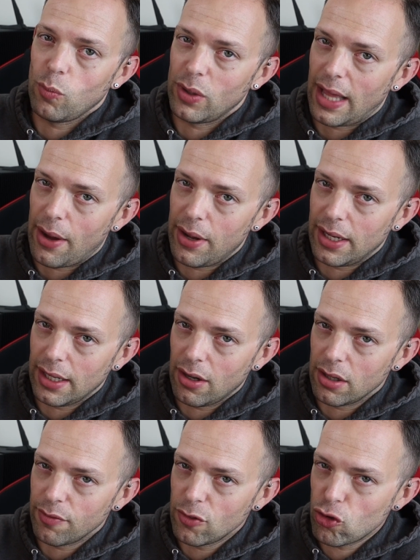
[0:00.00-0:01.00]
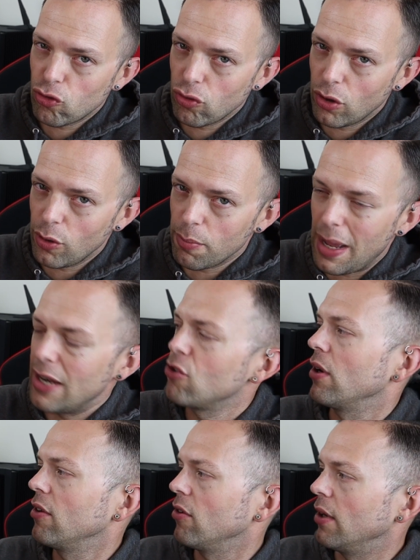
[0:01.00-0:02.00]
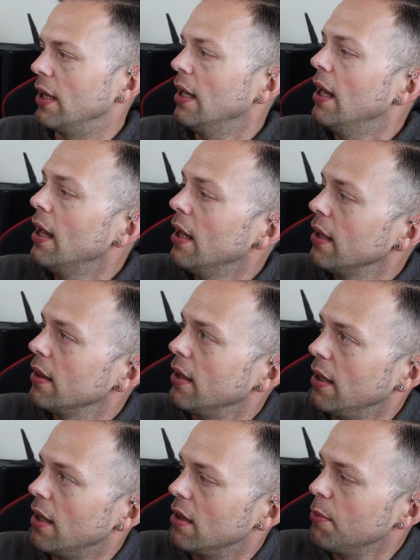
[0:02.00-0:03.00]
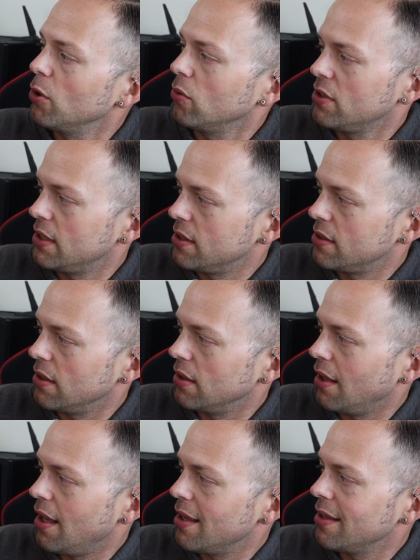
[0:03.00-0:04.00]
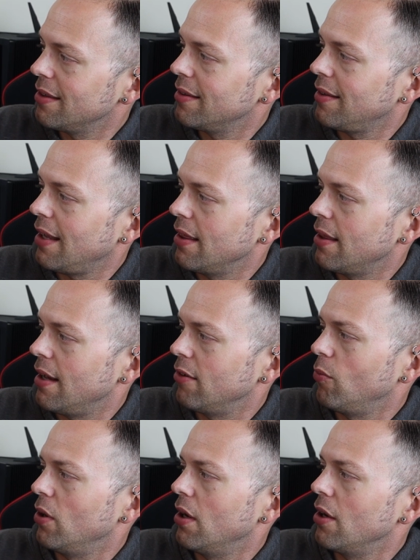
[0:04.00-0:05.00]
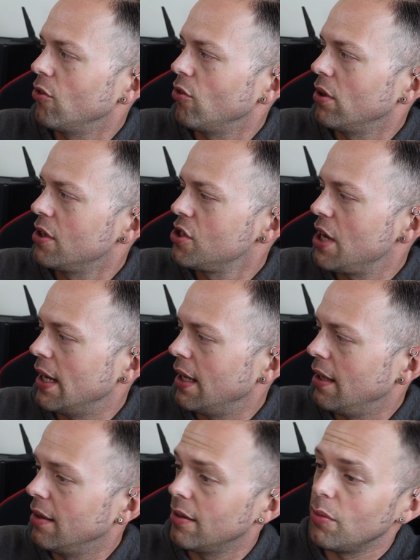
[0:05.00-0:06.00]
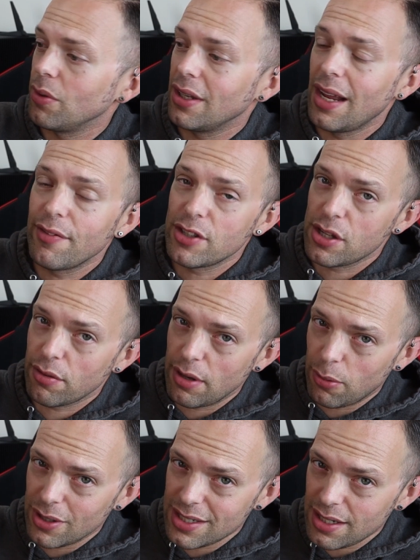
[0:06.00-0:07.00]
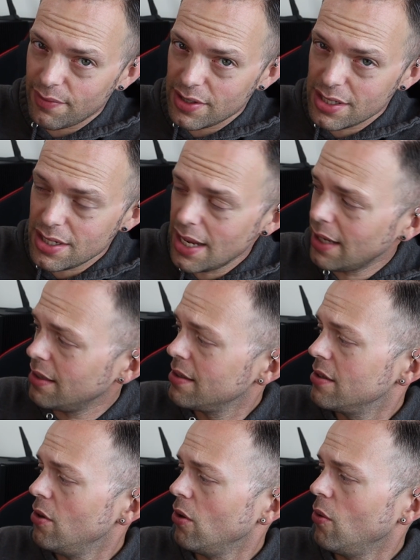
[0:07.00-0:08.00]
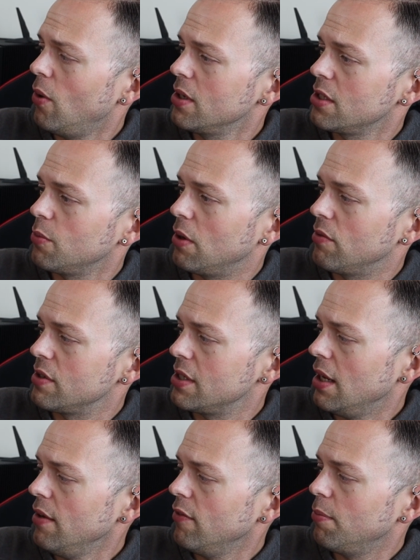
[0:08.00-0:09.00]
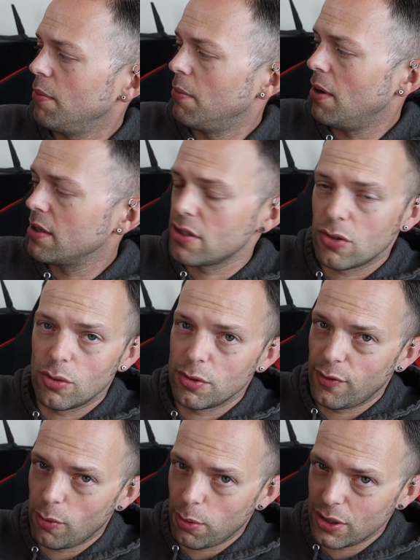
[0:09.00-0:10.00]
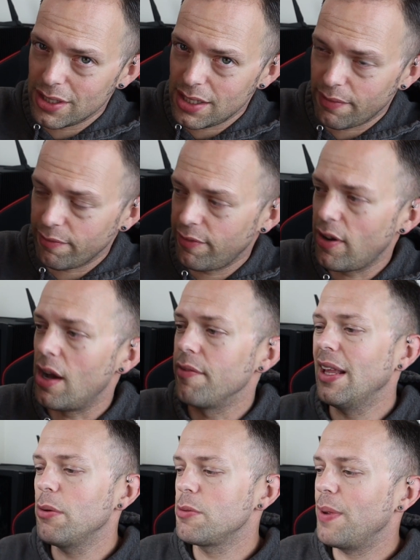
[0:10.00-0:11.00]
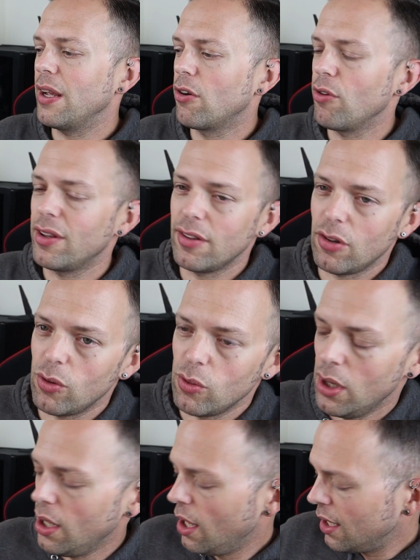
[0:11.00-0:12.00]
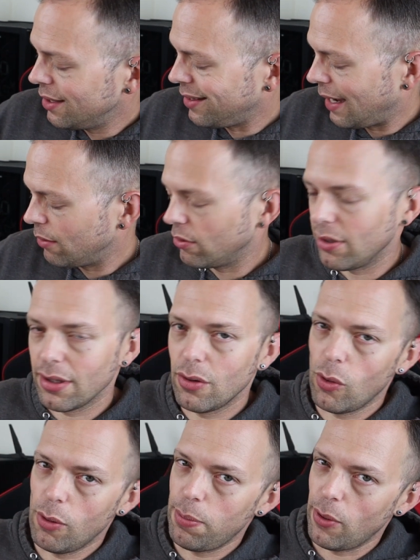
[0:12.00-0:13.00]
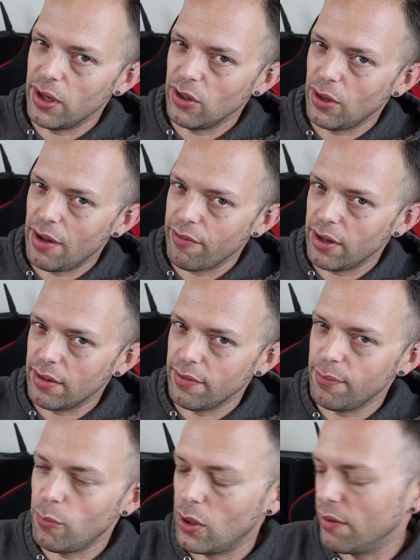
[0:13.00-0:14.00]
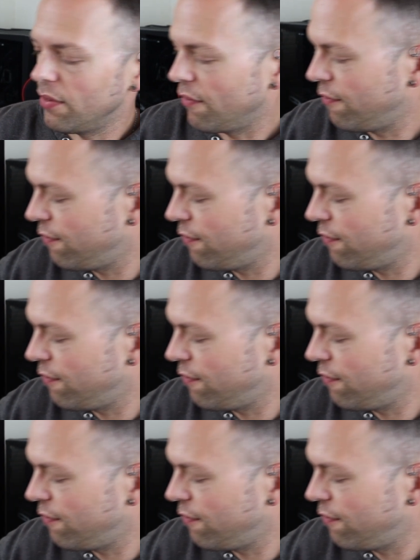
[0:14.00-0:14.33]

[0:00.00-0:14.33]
without any kind of true metrics on it. The uh, the model citizen 10,100 check-ins with an average of 3.76, not quite so well received, but my score was 4.75, and that was being critical down to the quarter point on every of one of the